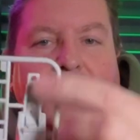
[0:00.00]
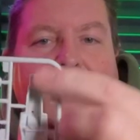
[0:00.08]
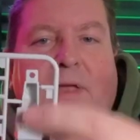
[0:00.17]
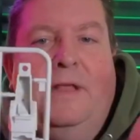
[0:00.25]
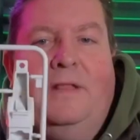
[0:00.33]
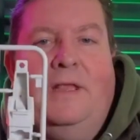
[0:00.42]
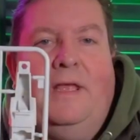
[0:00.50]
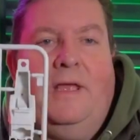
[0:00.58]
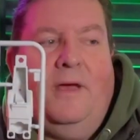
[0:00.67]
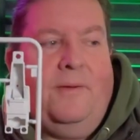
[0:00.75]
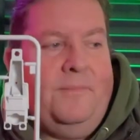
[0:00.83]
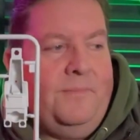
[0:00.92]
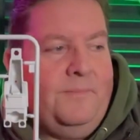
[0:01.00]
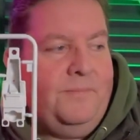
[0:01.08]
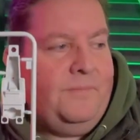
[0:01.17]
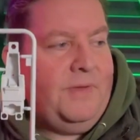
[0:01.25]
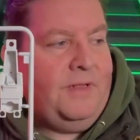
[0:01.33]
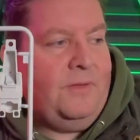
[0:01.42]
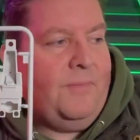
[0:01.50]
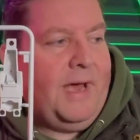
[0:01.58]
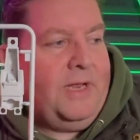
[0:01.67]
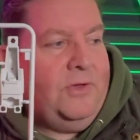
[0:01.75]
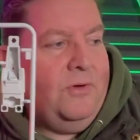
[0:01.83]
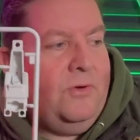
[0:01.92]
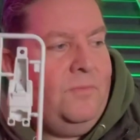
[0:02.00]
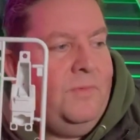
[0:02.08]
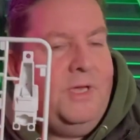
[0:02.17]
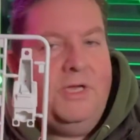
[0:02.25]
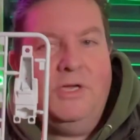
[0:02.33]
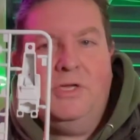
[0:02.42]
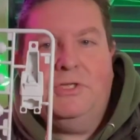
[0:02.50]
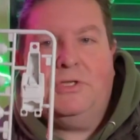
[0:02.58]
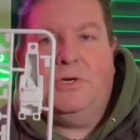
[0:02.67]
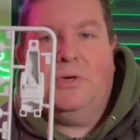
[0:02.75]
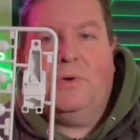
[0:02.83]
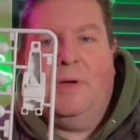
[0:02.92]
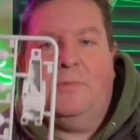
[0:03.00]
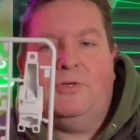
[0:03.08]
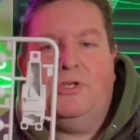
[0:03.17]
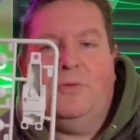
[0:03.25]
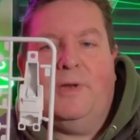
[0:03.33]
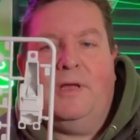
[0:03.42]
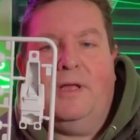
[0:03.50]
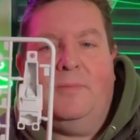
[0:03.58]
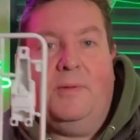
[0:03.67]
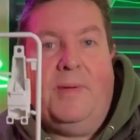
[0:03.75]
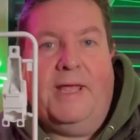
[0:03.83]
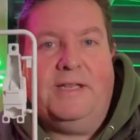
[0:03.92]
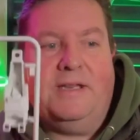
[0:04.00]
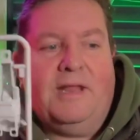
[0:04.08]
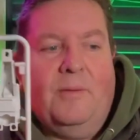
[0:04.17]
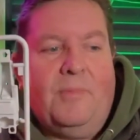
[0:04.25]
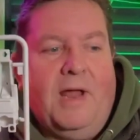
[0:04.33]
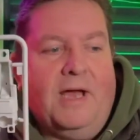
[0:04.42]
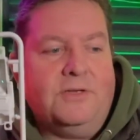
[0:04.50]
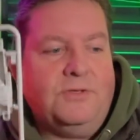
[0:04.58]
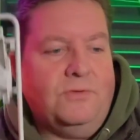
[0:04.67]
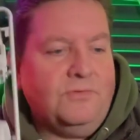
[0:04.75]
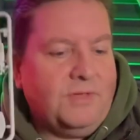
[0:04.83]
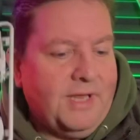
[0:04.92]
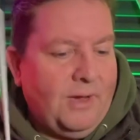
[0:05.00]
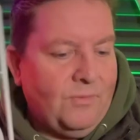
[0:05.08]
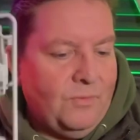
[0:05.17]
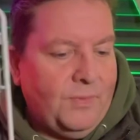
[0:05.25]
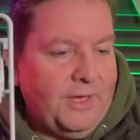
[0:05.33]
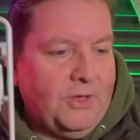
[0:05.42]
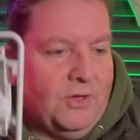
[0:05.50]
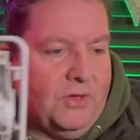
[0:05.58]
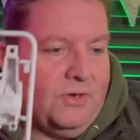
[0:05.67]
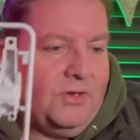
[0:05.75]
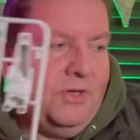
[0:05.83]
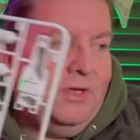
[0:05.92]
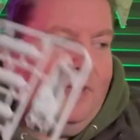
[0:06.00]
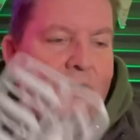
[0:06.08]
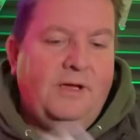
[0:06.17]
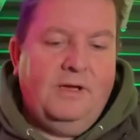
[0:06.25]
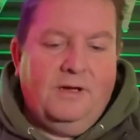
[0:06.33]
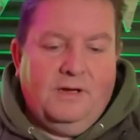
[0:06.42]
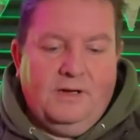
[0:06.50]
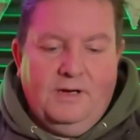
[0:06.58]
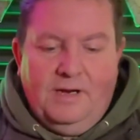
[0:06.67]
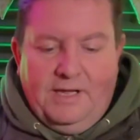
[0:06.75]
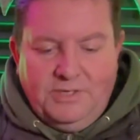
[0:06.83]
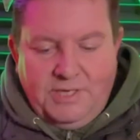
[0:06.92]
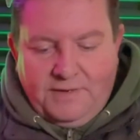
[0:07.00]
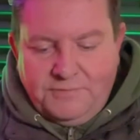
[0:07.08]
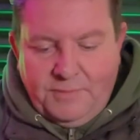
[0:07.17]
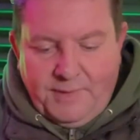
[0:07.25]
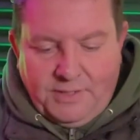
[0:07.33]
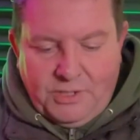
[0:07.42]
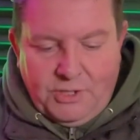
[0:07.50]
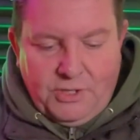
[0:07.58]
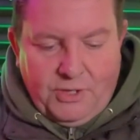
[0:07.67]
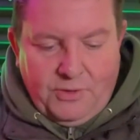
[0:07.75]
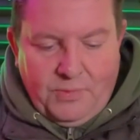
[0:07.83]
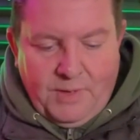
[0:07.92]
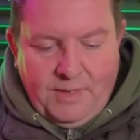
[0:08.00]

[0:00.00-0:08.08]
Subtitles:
in the manual. So I'm assuming I'm going to be painting that black soon. So that will be good. I'll actually have something to do.